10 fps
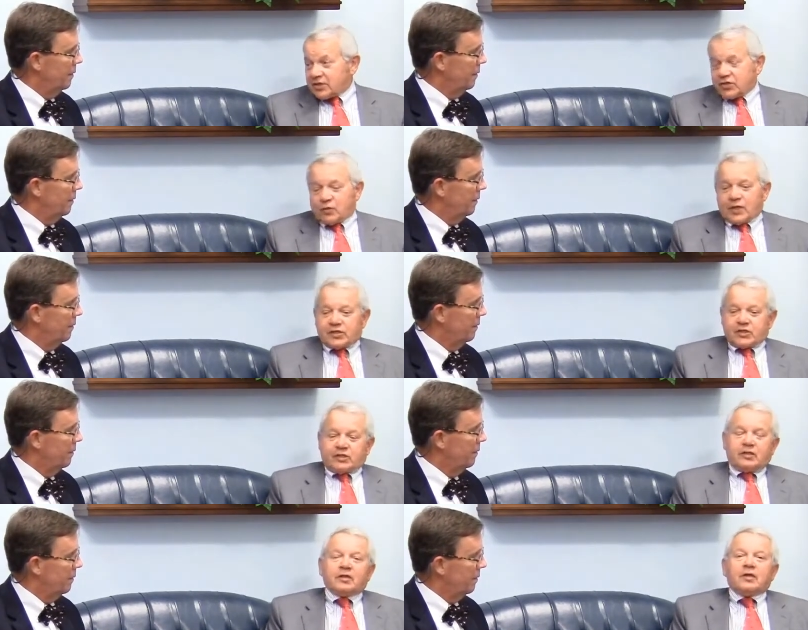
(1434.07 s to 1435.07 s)

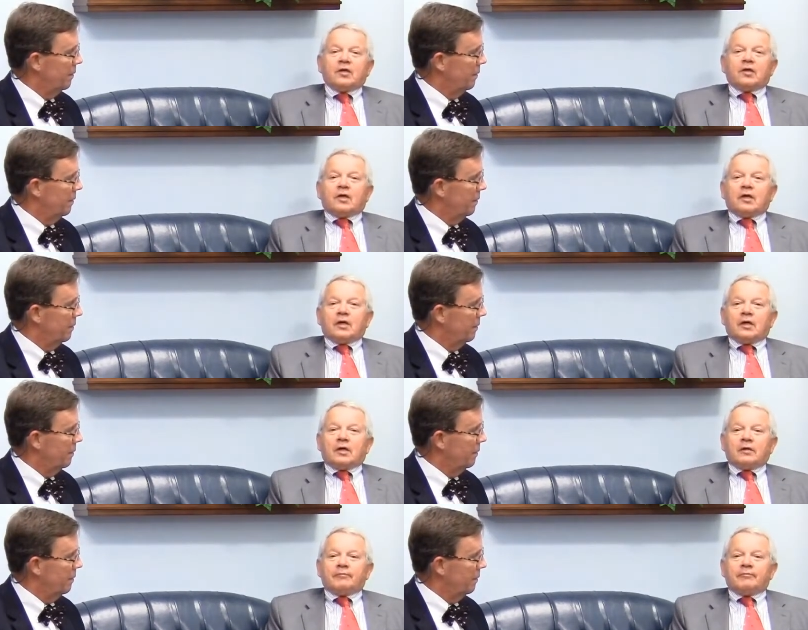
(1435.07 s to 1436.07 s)
Speaker 1: situation.
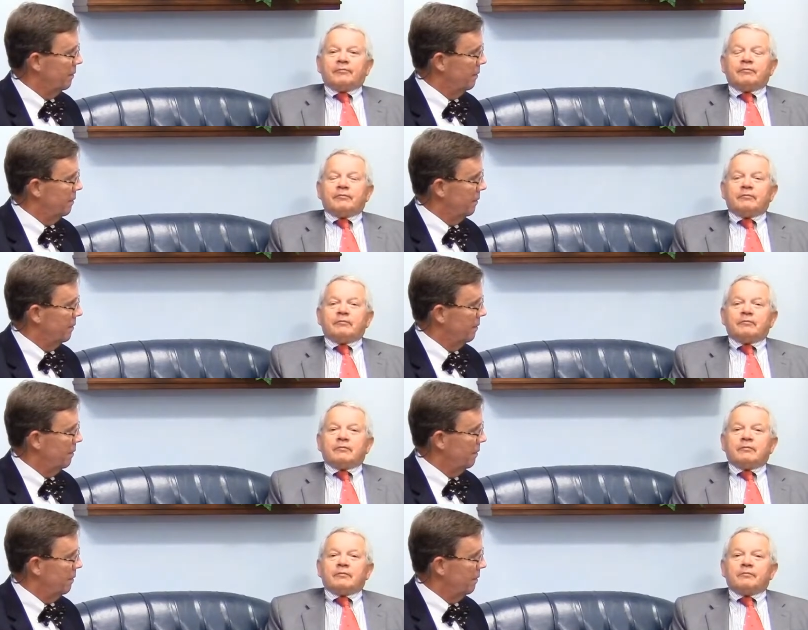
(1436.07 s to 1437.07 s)
Um,
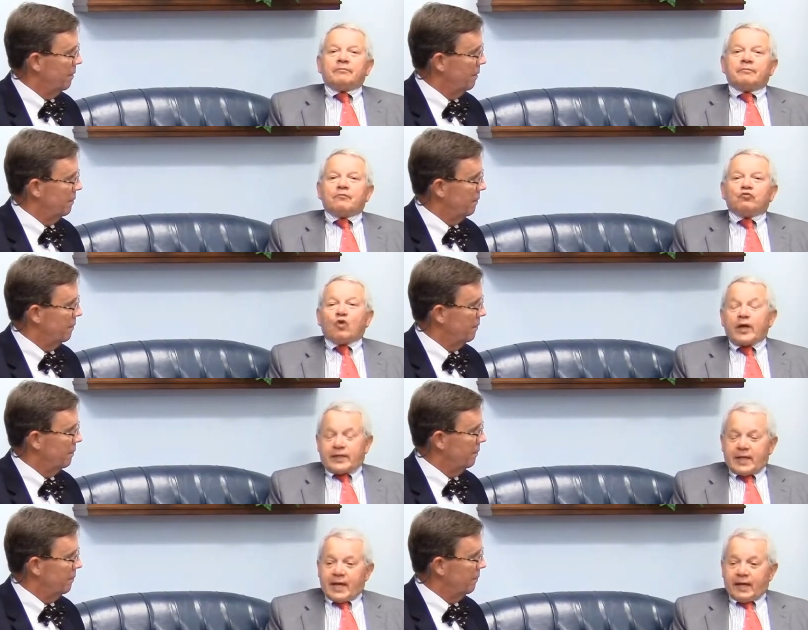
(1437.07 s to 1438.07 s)

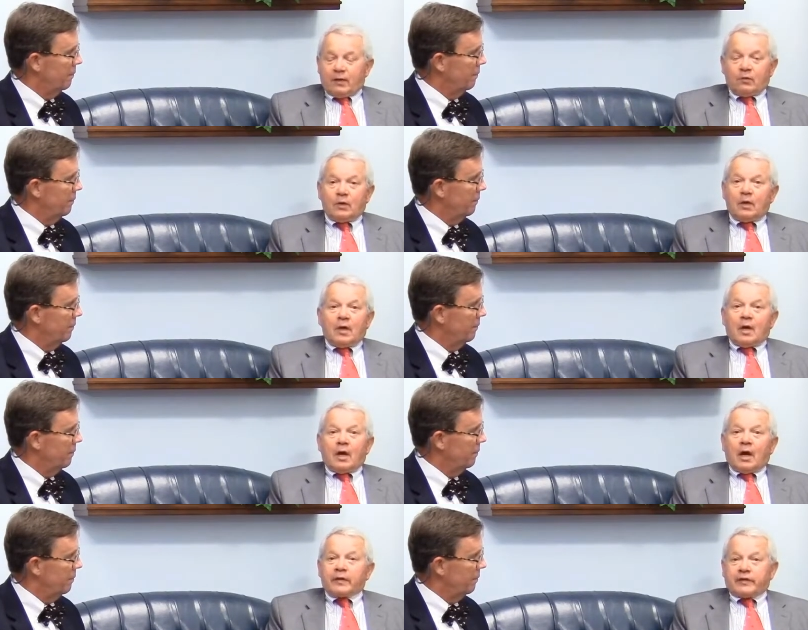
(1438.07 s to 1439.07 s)
Right now,
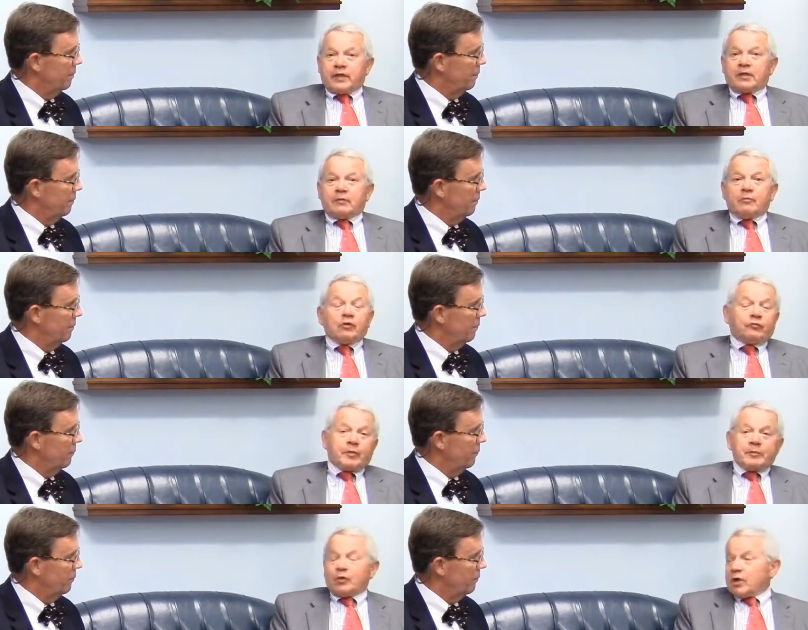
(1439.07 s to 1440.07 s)
I think
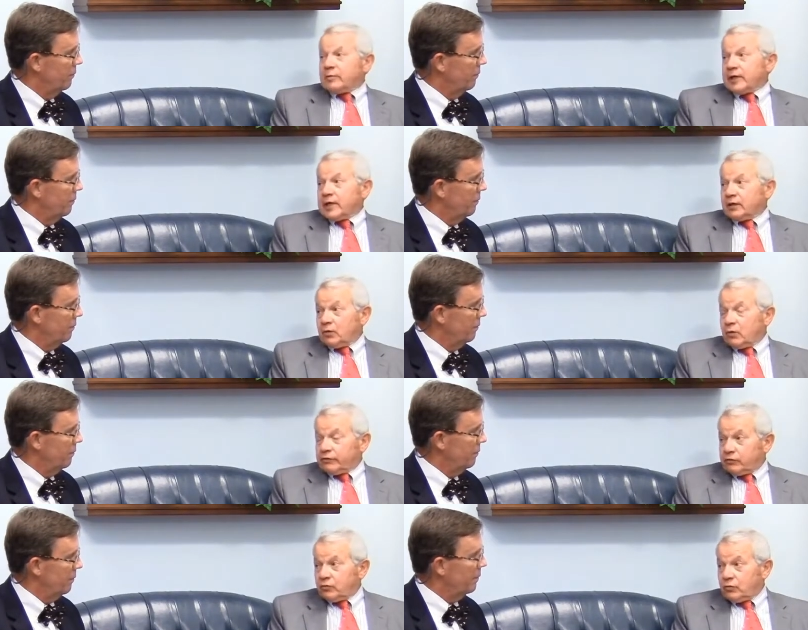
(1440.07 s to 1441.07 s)
most people coming out of
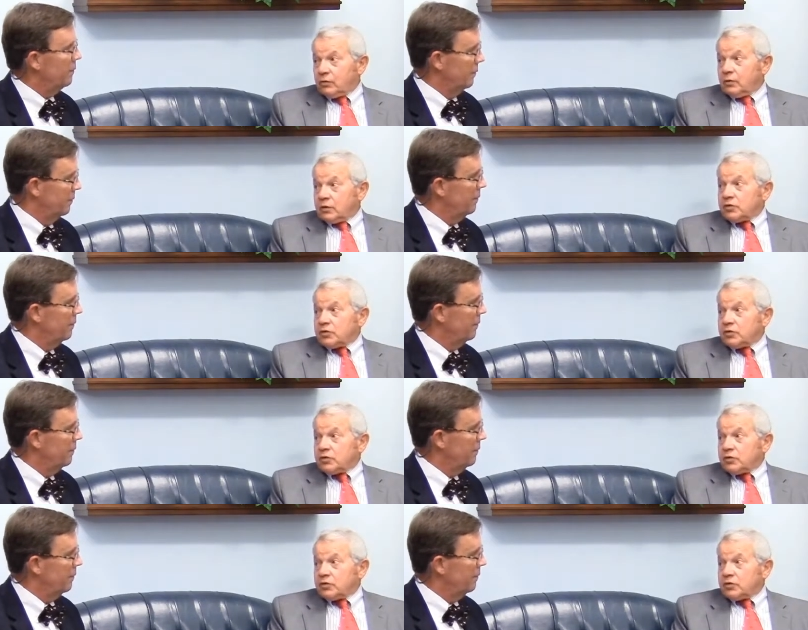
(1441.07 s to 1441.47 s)
law school